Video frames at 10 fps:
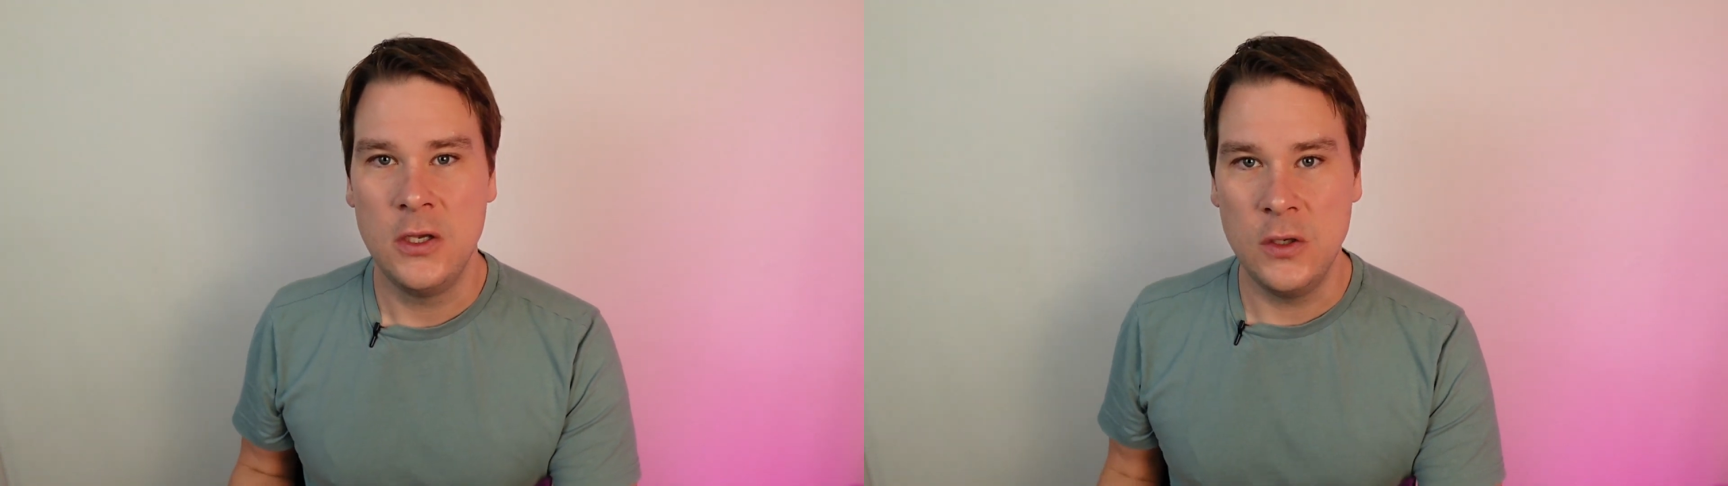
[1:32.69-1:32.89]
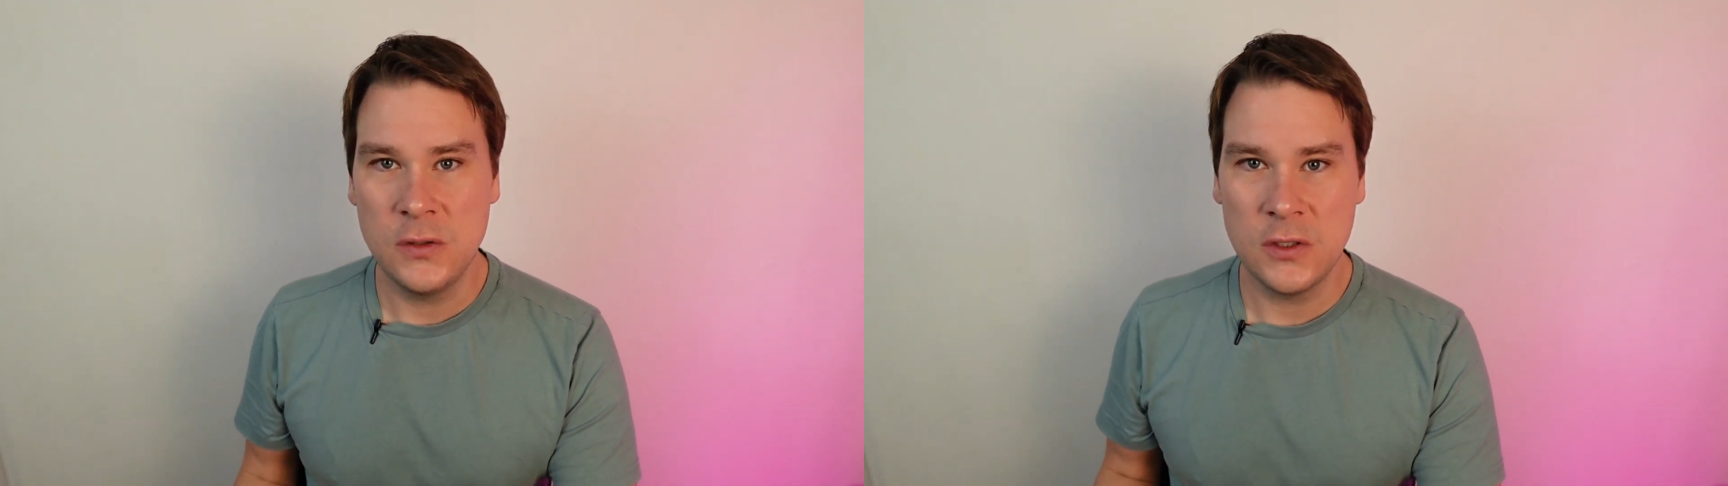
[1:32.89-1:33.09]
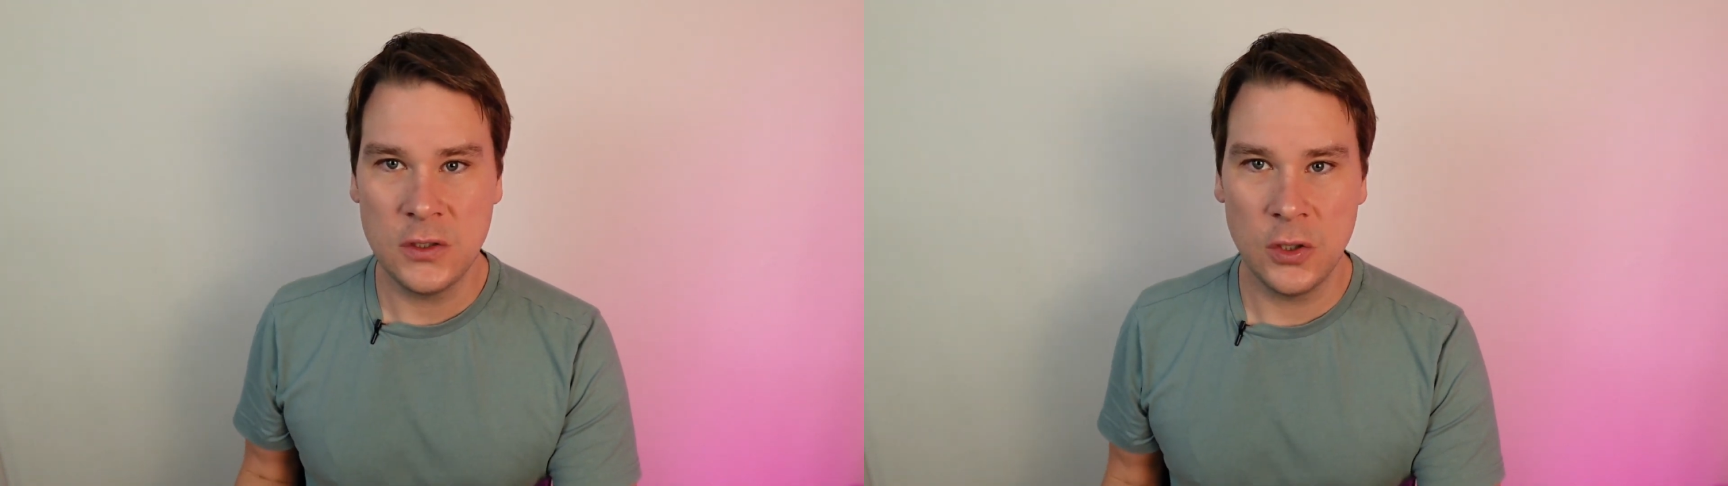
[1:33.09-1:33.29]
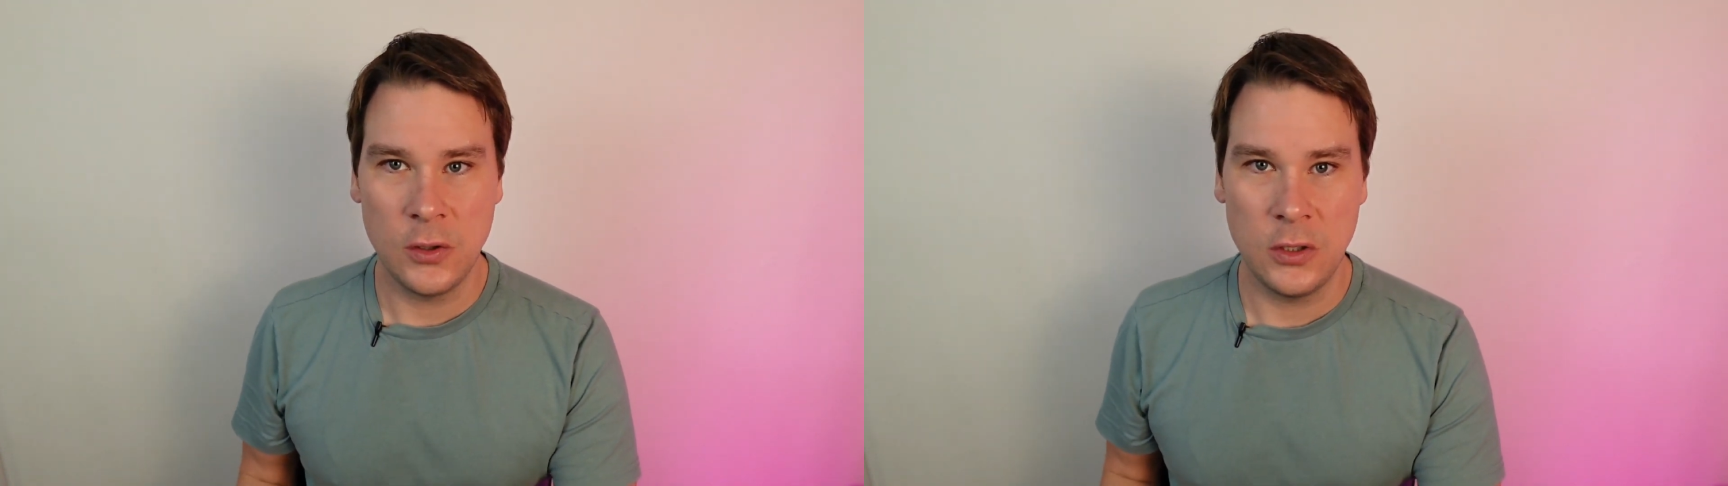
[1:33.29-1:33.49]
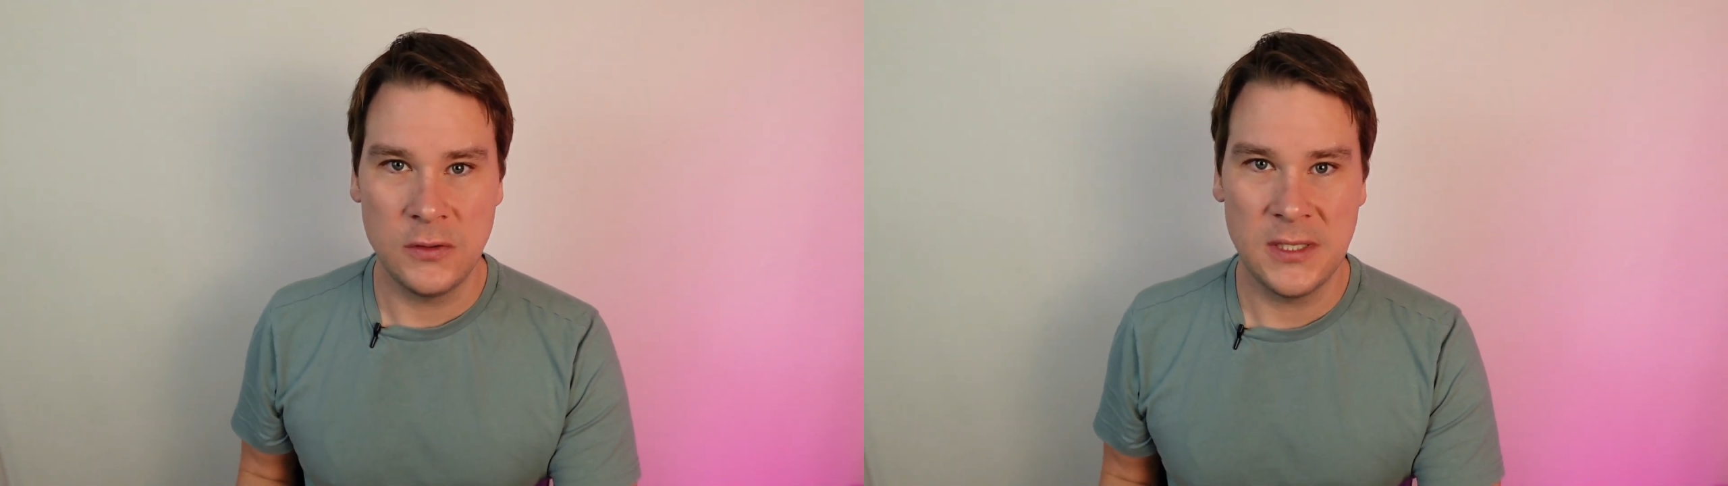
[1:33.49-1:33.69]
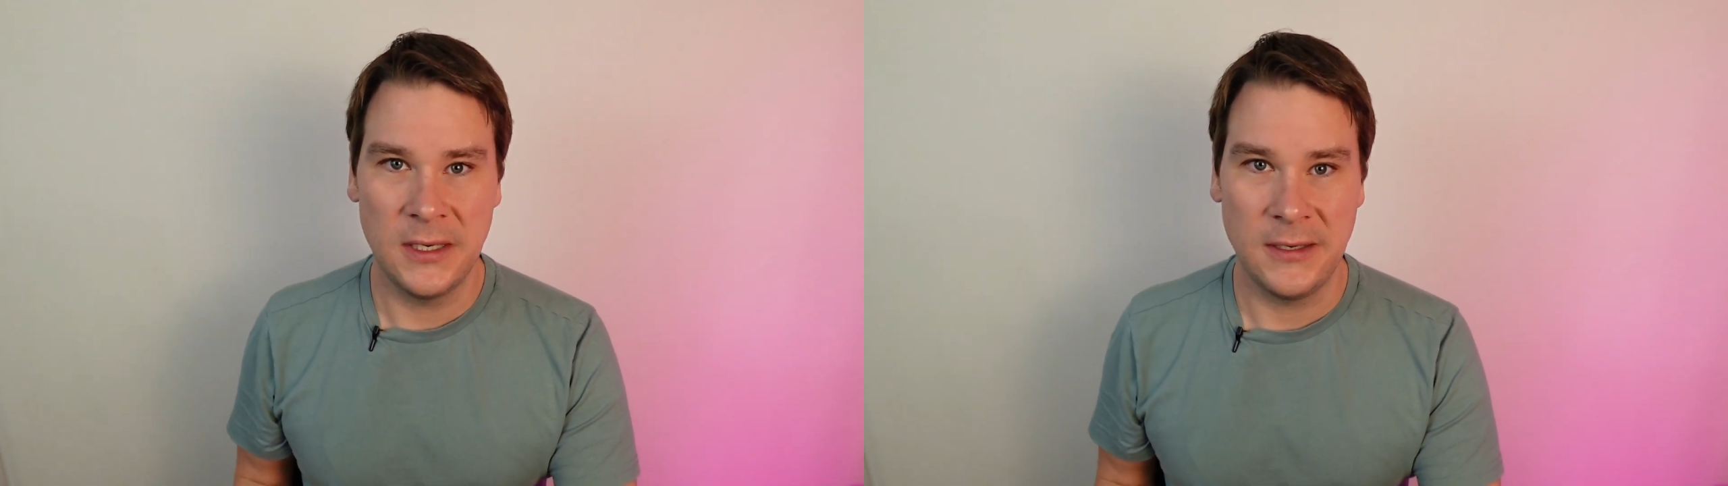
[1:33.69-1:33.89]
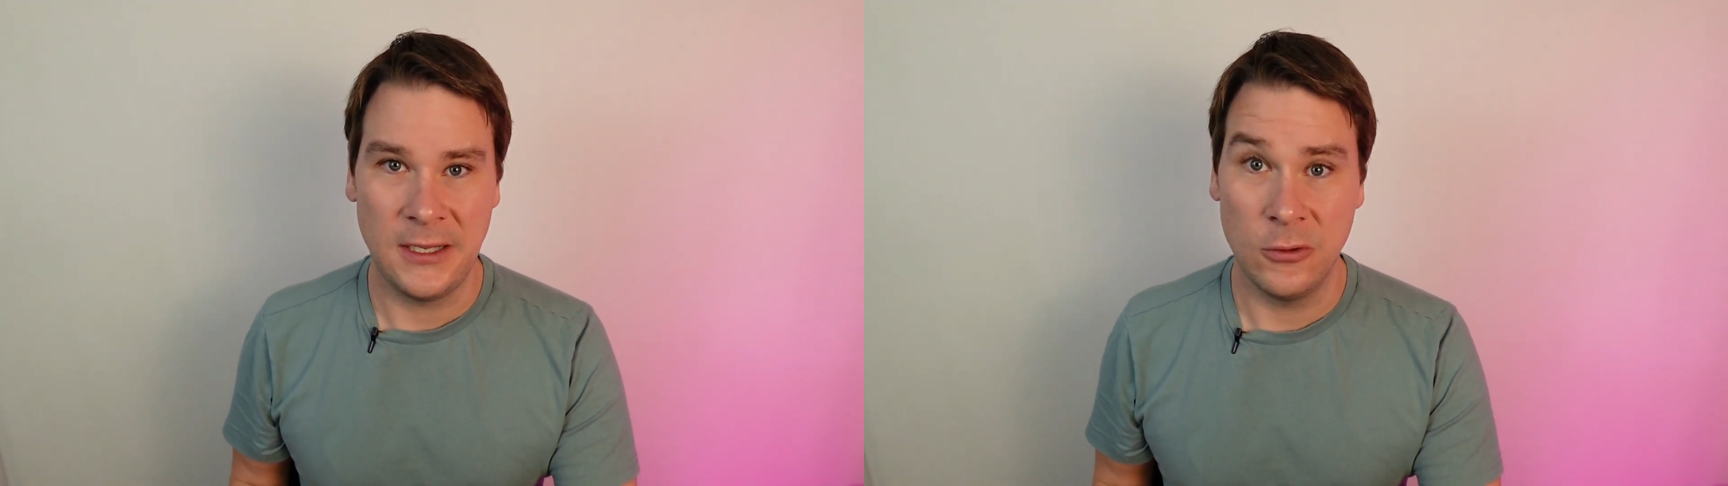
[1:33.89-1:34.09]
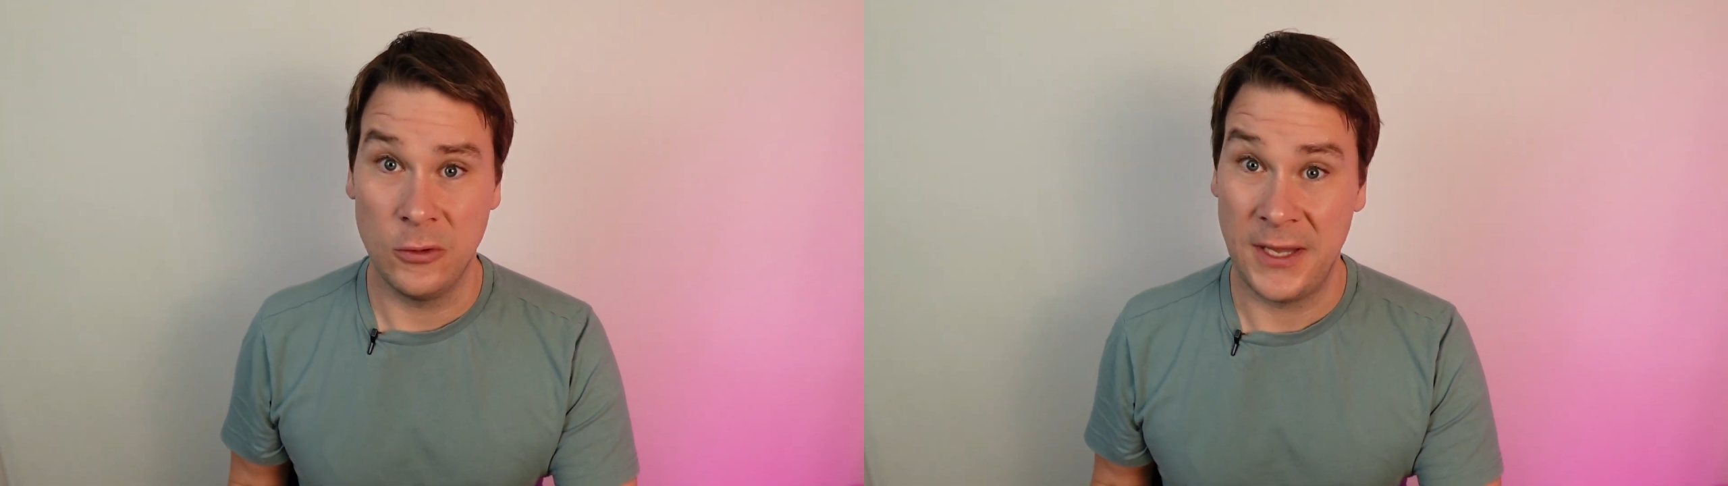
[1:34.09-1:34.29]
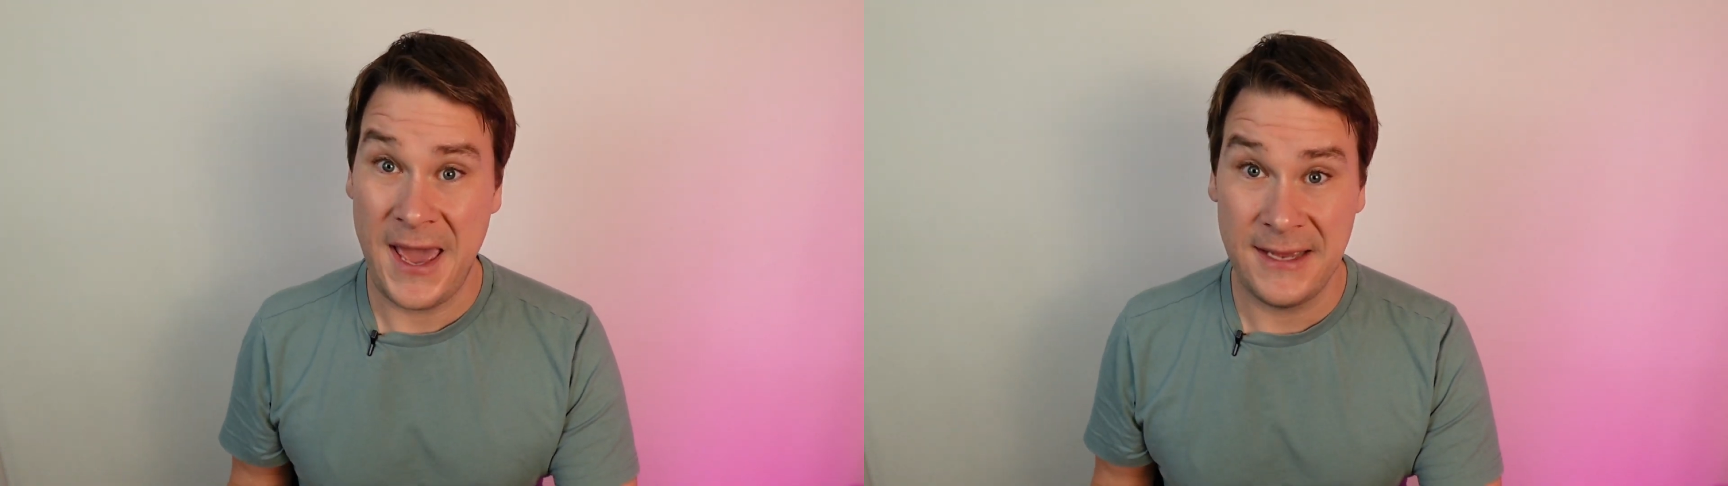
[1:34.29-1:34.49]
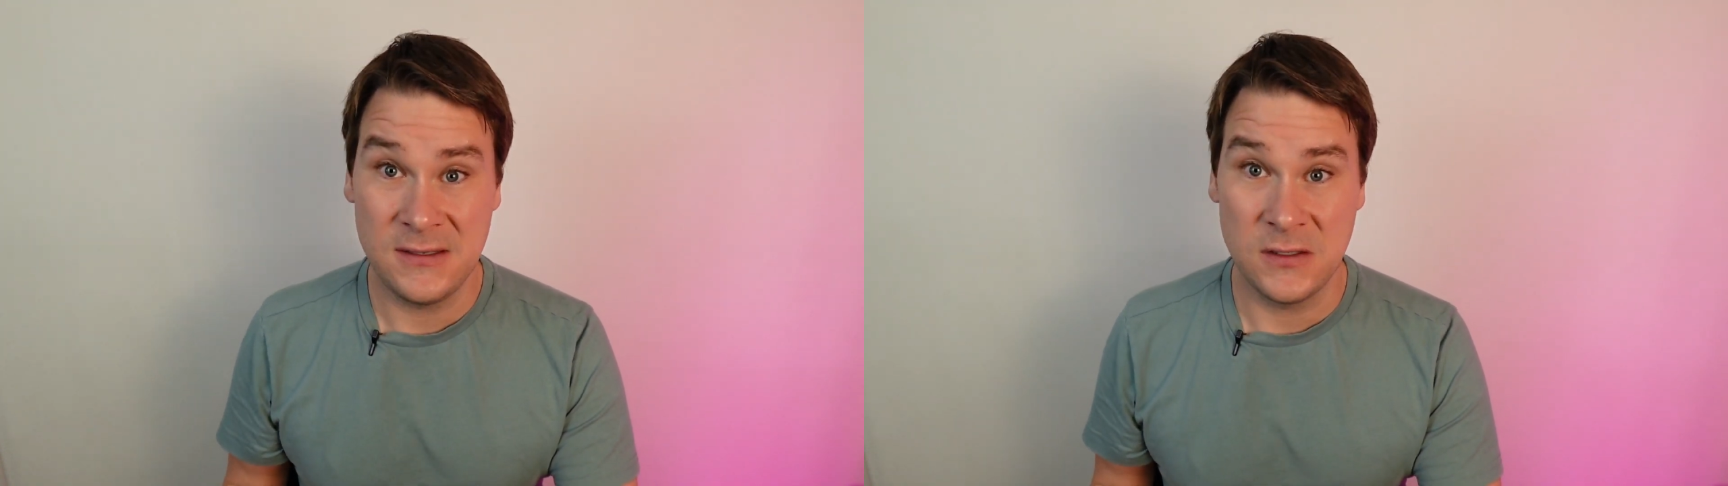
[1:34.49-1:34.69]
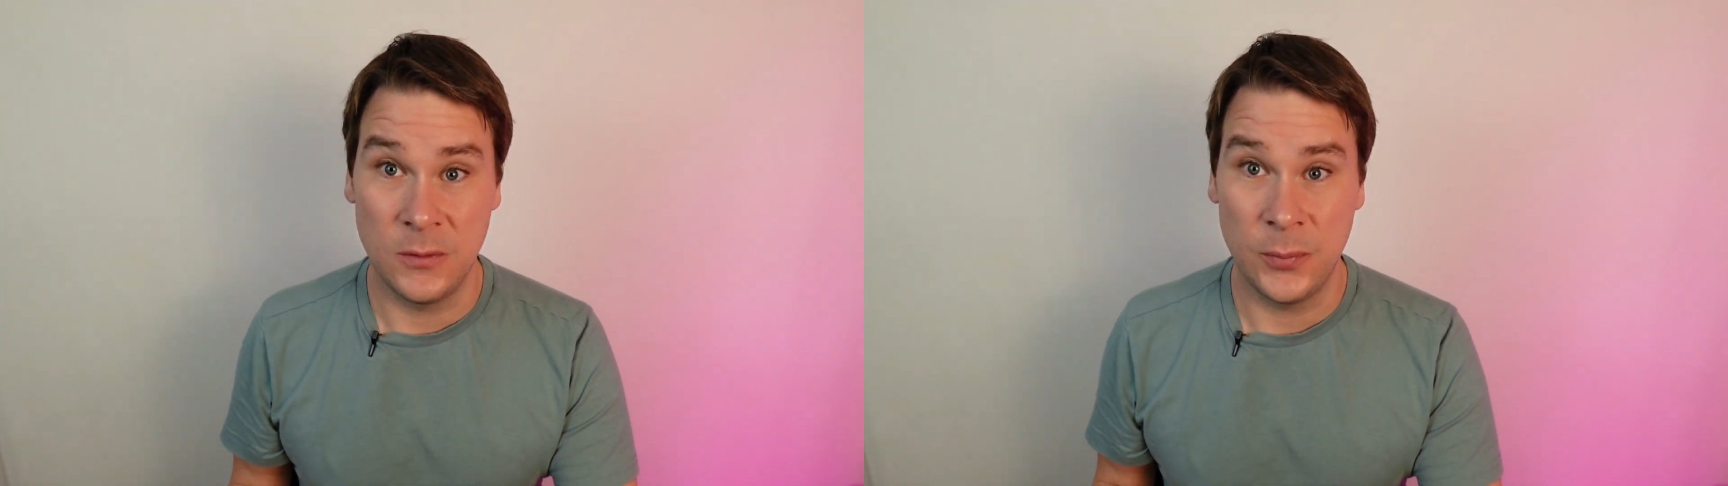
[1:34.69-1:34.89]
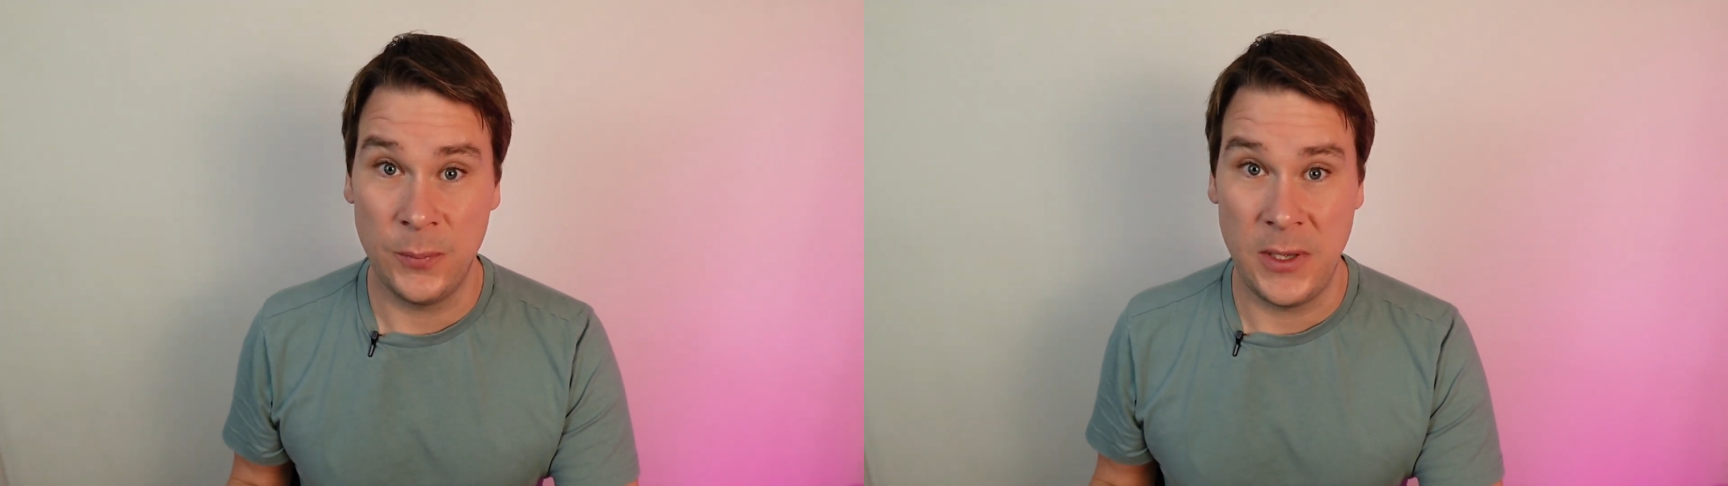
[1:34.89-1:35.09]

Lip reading: used to show a utility called hexdump